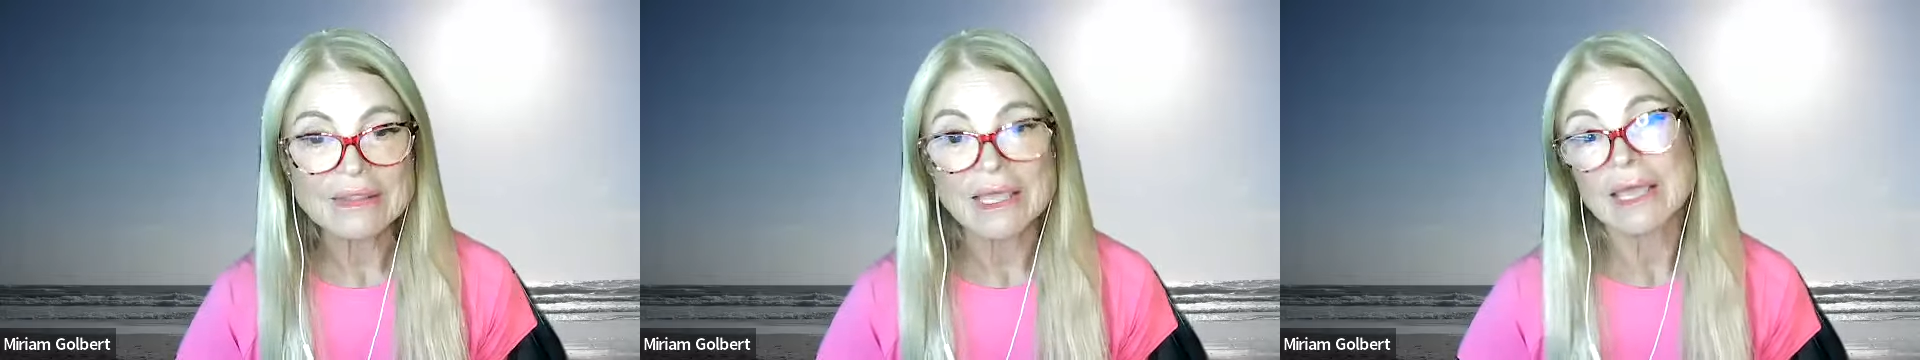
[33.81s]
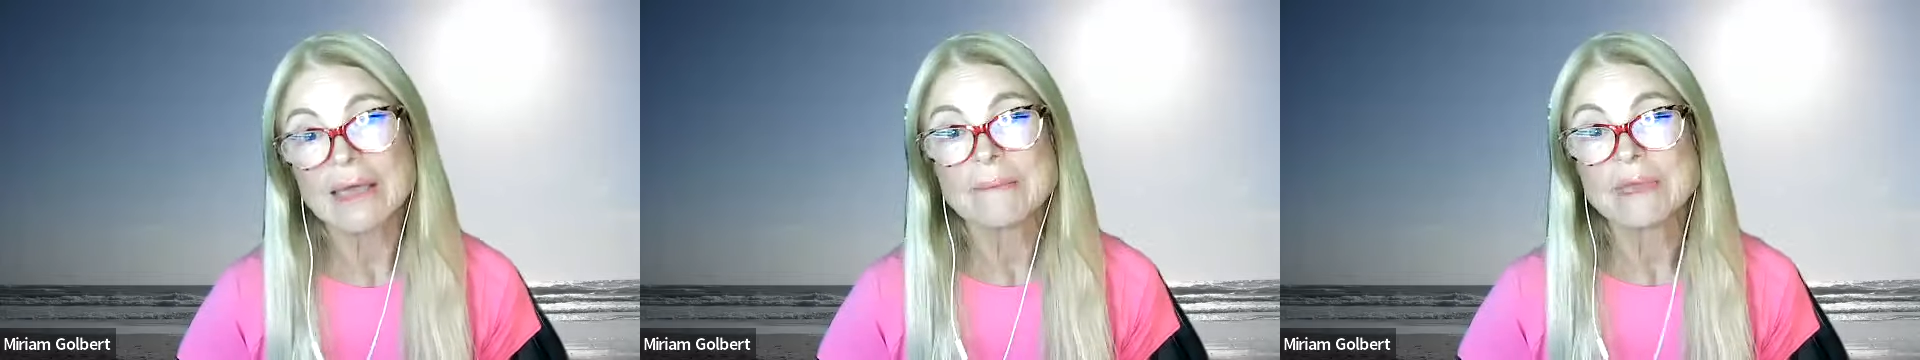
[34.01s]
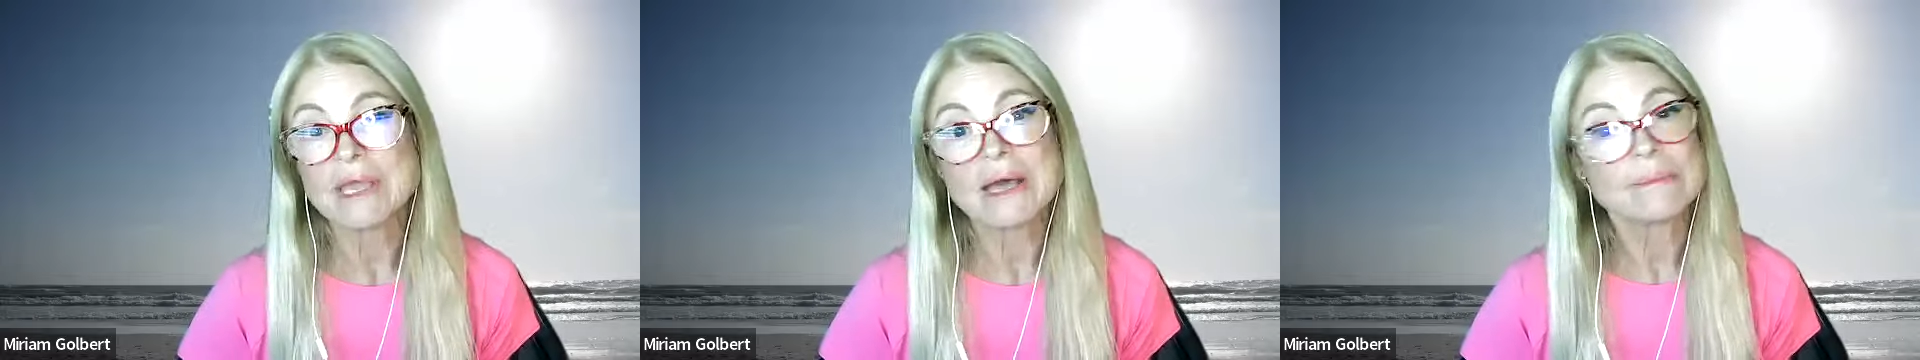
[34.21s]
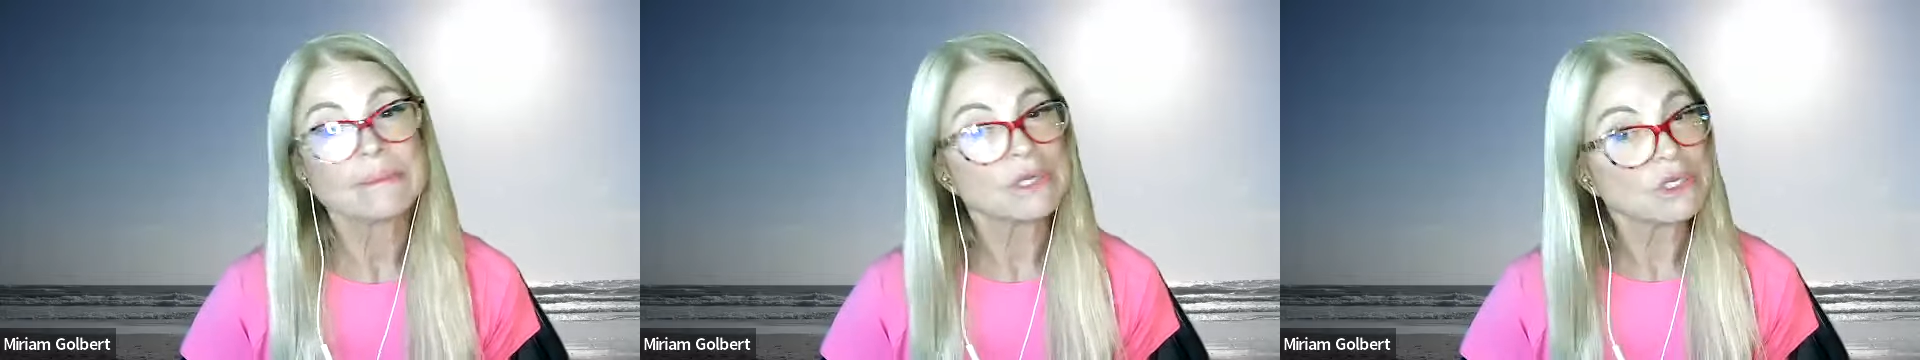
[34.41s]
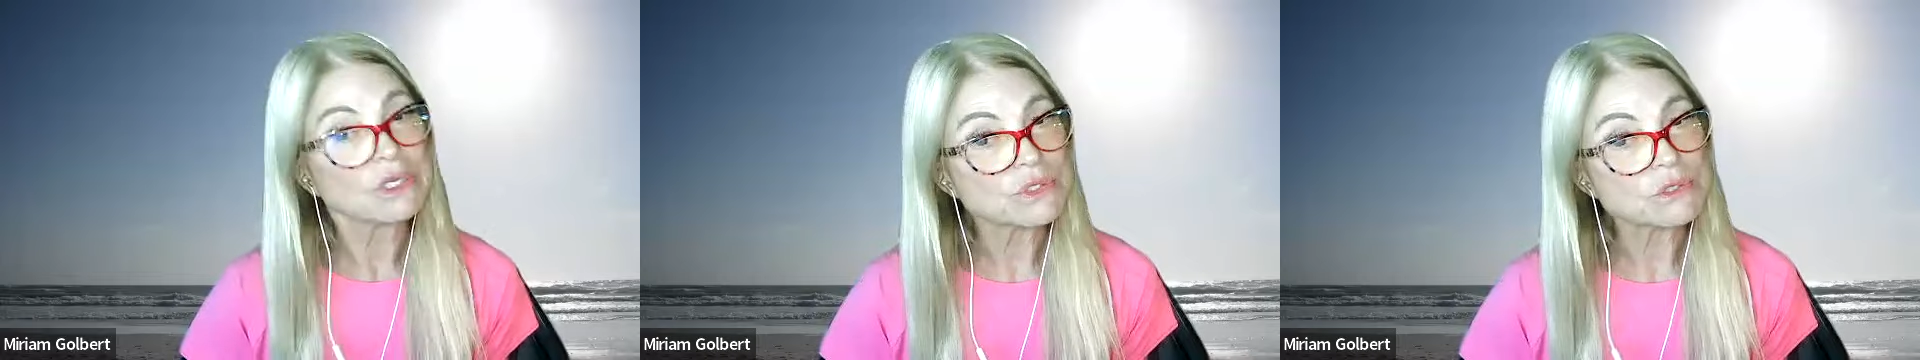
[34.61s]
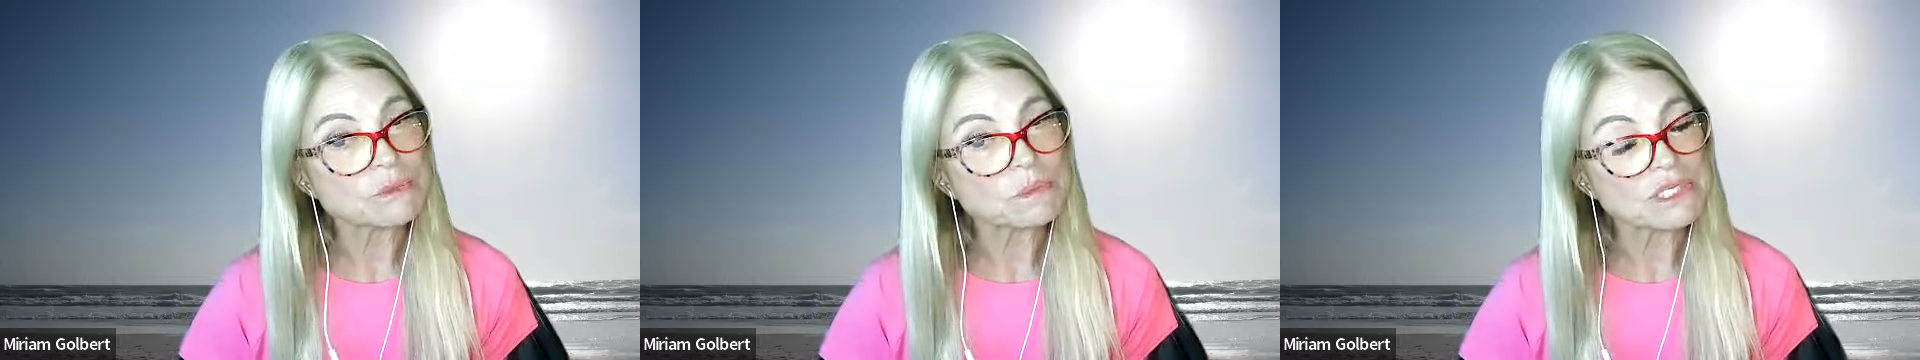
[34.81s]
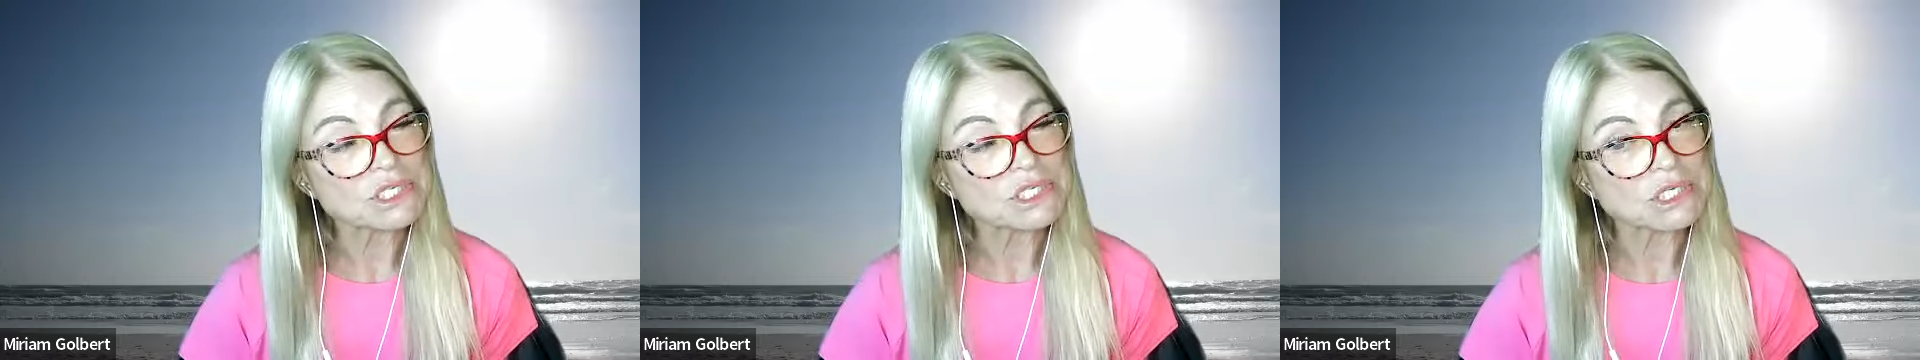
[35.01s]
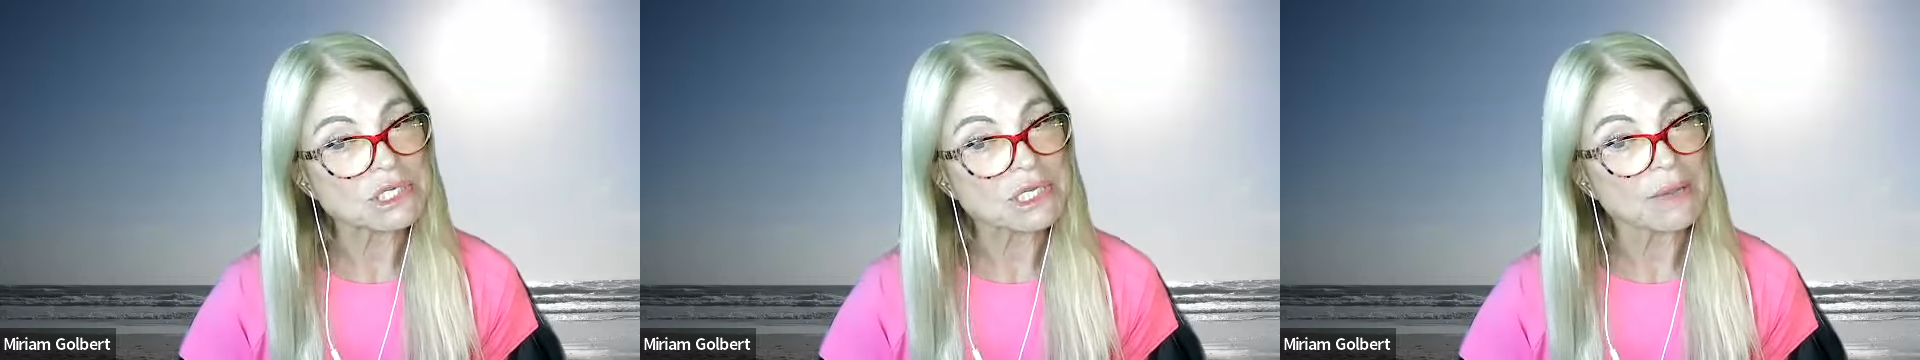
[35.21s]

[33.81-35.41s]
they can become a new species,